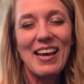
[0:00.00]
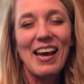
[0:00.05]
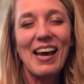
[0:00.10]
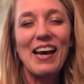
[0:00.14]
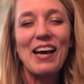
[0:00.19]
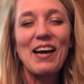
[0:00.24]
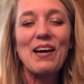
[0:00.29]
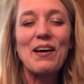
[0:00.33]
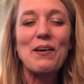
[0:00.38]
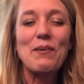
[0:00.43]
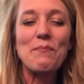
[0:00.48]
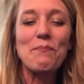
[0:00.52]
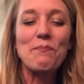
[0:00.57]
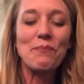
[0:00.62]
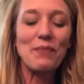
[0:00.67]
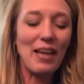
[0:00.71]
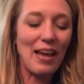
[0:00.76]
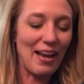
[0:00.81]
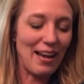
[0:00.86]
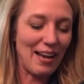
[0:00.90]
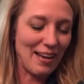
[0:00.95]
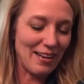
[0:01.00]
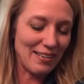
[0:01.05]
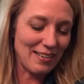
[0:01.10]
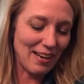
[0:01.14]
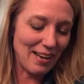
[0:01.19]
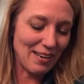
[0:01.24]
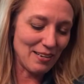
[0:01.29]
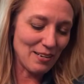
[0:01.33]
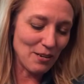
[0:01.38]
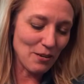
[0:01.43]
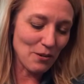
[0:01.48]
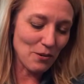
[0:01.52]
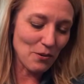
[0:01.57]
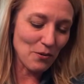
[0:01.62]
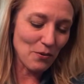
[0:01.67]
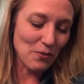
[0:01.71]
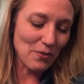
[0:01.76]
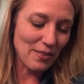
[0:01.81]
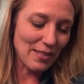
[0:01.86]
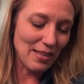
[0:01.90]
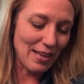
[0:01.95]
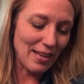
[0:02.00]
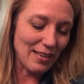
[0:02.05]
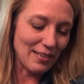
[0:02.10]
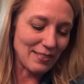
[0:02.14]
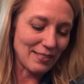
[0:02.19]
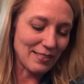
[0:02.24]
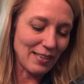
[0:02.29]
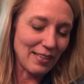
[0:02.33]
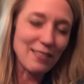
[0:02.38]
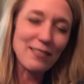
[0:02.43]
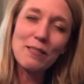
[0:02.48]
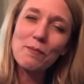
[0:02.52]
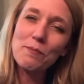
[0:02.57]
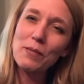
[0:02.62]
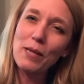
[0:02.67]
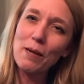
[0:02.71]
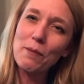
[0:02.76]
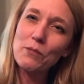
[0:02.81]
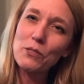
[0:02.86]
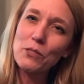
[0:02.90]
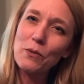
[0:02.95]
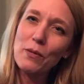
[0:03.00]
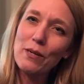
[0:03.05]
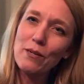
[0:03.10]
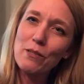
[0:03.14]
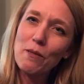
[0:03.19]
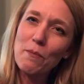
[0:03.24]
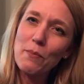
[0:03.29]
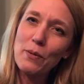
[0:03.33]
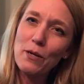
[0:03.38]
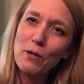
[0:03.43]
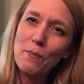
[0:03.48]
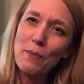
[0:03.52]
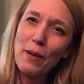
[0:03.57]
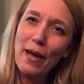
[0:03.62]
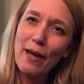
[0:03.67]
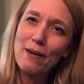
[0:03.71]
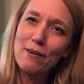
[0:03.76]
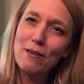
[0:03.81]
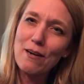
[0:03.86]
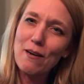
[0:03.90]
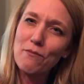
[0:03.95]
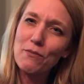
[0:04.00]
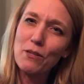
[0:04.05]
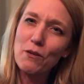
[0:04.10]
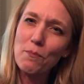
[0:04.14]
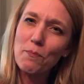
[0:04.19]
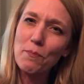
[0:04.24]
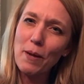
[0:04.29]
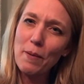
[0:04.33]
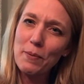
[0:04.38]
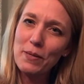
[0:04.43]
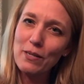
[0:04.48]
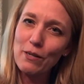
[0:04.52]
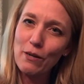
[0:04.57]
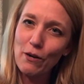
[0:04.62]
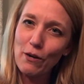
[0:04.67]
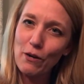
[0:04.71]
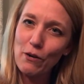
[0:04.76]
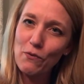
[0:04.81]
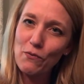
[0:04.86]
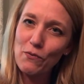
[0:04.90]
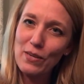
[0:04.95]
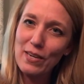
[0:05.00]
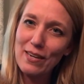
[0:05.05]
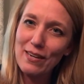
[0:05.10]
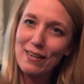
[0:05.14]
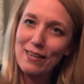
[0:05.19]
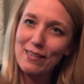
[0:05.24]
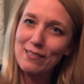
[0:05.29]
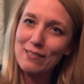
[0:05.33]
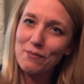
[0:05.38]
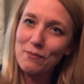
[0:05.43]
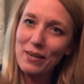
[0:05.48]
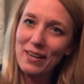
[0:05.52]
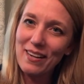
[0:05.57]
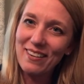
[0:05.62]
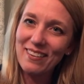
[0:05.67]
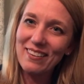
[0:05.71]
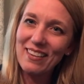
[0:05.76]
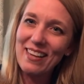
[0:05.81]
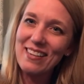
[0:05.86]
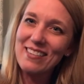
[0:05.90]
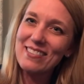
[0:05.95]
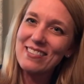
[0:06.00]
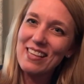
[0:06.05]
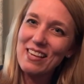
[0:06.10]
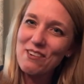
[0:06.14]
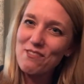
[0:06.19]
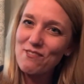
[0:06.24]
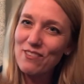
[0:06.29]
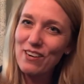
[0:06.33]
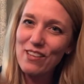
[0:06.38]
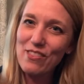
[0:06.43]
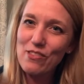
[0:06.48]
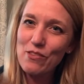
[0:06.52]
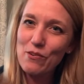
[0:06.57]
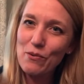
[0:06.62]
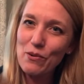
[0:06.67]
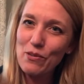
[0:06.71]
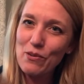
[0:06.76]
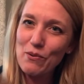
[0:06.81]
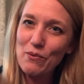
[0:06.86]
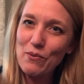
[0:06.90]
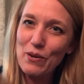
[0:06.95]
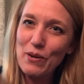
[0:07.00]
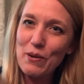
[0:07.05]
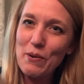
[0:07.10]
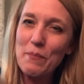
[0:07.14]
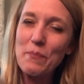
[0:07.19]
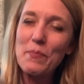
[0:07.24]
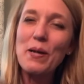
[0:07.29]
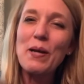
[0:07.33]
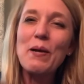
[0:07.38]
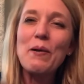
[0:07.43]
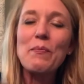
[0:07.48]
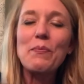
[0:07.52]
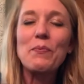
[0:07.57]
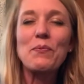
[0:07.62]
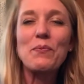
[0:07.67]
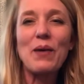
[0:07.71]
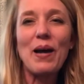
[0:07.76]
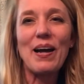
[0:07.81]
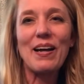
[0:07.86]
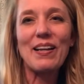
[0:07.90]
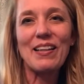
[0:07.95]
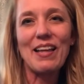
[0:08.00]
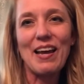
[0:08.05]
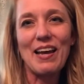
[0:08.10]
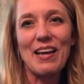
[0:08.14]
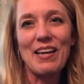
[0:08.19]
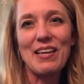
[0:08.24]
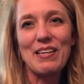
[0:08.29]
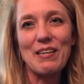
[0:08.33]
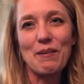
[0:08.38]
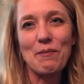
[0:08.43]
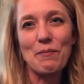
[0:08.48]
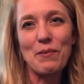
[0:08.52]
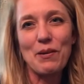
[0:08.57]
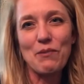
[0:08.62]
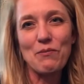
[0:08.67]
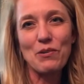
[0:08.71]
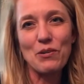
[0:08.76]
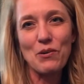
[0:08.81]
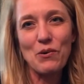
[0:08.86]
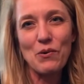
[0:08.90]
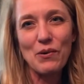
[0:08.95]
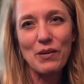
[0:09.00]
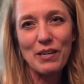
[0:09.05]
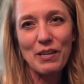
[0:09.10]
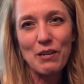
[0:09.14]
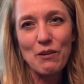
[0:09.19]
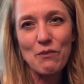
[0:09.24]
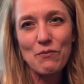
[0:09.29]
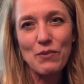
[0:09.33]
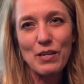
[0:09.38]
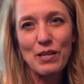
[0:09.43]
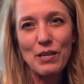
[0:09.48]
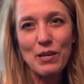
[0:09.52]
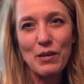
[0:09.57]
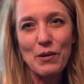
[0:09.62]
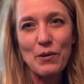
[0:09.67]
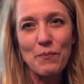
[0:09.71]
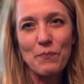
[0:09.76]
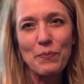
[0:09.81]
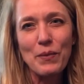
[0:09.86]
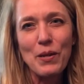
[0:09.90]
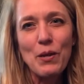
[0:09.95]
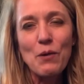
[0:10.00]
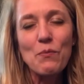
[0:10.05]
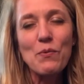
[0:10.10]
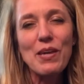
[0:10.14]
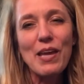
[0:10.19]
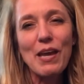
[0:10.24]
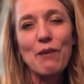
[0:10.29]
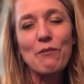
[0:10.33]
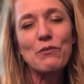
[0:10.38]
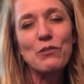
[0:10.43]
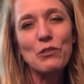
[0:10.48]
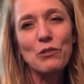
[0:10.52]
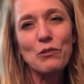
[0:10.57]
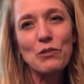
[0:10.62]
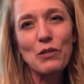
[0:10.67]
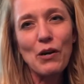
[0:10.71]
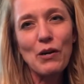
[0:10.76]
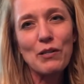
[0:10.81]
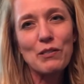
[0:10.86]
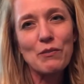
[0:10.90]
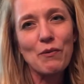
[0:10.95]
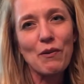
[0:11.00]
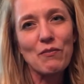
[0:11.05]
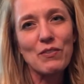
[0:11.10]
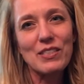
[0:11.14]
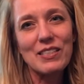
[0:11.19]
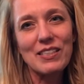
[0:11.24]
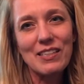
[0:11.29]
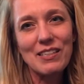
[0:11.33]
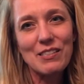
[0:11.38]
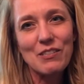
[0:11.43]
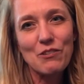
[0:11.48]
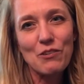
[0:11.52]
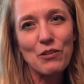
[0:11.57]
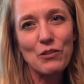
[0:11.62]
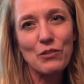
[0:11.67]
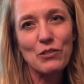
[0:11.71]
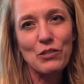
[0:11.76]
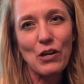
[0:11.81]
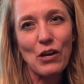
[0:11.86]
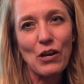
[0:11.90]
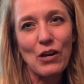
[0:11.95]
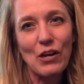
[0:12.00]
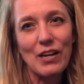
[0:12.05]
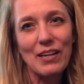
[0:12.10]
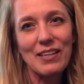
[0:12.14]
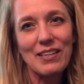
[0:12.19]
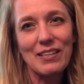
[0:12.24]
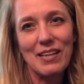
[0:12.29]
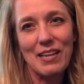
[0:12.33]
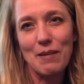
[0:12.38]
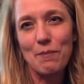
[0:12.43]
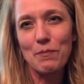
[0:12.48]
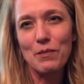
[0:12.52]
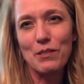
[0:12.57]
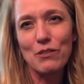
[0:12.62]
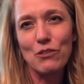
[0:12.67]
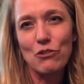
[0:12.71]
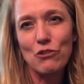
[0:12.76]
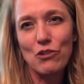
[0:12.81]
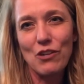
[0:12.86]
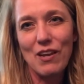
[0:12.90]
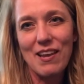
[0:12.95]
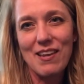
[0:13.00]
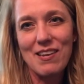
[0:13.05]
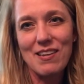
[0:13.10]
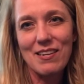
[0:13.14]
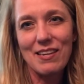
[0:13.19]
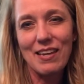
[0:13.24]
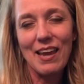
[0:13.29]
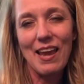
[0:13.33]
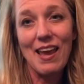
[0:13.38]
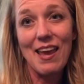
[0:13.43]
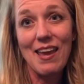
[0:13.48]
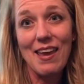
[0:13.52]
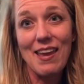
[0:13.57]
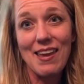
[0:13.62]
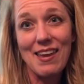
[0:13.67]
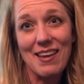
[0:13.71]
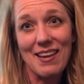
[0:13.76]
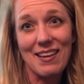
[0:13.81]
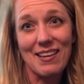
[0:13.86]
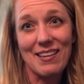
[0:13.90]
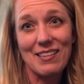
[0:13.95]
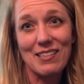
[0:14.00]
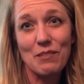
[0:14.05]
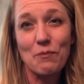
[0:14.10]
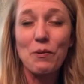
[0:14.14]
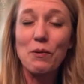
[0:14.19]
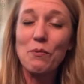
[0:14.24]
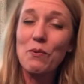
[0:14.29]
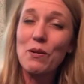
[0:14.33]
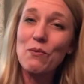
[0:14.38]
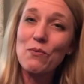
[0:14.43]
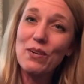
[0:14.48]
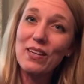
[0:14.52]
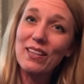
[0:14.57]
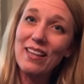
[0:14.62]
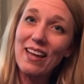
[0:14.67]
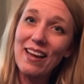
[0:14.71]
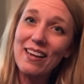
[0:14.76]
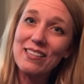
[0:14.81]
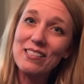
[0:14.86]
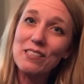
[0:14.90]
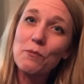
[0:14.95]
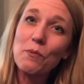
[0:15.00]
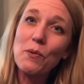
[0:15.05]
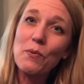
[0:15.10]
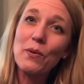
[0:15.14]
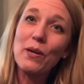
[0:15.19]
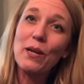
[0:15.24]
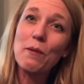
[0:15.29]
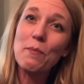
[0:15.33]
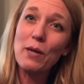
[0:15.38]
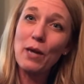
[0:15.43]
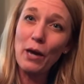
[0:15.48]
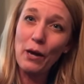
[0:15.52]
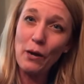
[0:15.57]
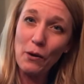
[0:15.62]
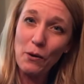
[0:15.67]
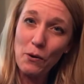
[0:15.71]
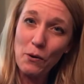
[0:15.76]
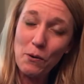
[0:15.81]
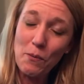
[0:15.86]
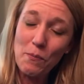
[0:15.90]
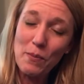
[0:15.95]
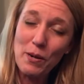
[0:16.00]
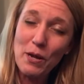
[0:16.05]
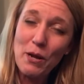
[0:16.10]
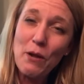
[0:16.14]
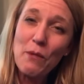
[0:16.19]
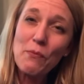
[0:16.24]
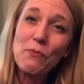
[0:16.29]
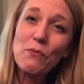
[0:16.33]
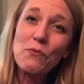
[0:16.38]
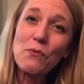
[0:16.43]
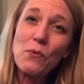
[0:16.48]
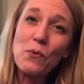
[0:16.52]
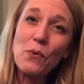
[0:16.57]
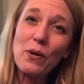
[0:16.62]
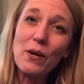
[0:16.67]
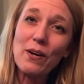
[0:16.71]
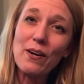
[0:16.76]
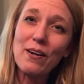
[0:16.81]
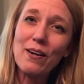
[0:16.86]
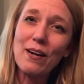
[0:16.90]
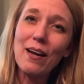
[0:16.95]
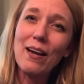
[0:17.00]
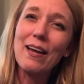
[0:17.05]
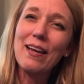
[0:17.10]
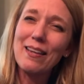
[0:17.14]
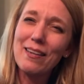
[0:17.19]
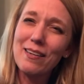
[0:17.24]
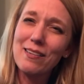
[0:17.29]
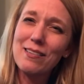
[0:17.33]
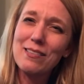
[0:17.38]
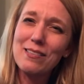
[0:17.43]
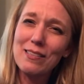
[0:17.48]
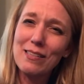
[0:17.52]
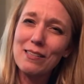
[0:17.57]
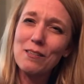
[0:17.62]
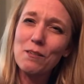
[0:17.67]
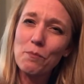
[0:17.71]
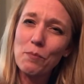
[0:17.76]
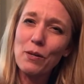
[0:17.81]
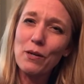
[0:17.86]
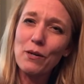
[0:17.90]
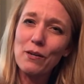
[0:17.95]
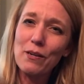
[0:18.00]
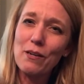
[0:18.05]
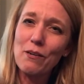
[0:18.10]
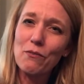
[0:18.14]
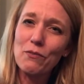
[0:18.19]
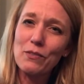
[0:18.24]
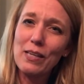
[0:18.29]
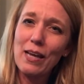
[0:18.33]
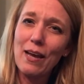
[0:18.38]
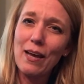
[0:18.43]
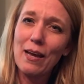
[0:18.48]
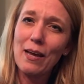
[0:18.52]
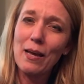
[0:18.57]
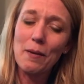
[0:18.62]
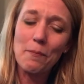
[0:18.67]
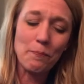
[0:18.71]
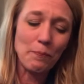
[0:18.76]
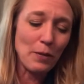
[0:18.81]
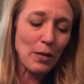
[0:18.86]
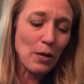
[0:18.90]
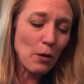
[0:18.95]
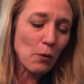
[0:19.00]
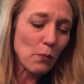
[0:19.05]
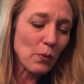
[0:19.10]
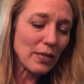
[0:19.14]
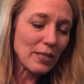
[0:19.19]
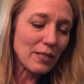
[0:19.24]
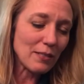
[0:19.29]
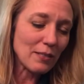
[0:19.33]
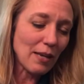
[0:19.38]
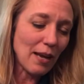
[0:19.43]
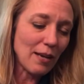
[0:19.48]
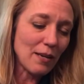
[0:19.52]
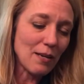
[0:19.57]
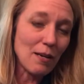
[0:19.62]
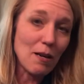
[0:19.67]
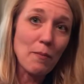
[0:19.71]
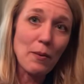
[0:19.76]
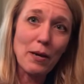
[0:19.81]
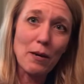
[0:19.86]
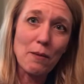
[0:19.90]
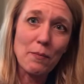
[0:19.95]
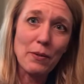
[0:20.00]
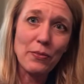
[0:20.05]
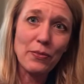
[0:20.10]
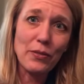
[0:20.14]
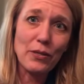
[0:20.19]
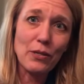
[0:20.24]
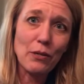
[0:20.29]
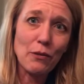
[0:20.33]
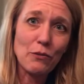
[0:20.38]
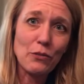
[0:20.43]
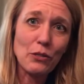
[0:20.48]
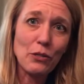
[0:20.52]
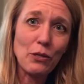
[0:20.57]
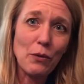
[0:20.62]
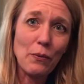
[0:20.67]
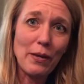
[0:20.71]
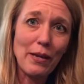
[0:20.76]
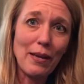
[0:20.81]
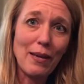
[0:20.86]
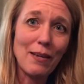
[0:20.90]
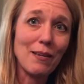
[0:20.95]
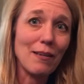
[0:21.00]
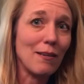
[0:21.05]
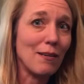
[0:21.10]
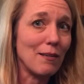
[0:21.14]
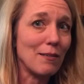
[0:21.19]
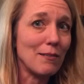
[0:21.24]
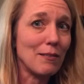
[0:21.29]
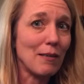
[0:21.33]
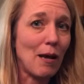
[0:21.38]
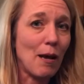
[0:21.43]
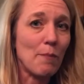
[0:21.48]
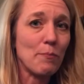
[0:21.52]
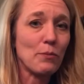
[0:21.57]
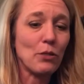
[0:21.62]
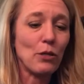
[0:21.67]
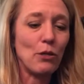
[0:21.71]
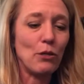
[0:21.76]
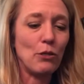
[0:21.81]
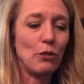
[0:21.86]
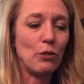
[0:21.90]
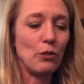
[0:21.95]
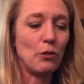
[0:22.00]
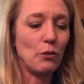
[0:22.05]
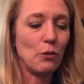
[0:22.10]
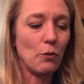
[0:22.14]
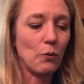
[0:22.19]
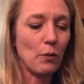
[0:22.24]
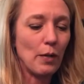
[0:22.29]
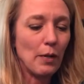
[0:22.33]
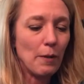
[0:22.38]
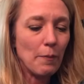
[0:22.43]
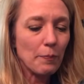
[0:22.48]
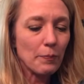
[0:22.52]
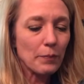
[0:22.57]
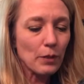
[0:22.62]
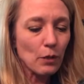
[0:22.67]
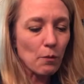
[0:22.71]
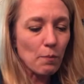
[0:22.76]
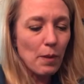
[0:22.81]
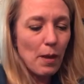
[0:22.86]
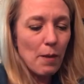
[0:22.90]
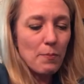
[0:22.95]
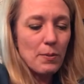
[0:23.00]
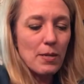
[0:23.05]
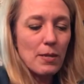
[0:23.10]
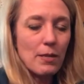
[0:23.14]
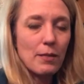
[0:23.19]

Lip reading: I know that sometimes you hear the pitter-patter of little puppy dog feet as well as they run through the room while I am recording a video. We have two dogs. We have a six-year-old dog named Jake. And when we realized we were going to be home for an extended period of time, we decided about a month ago to go ahead and adopt a new little puppy.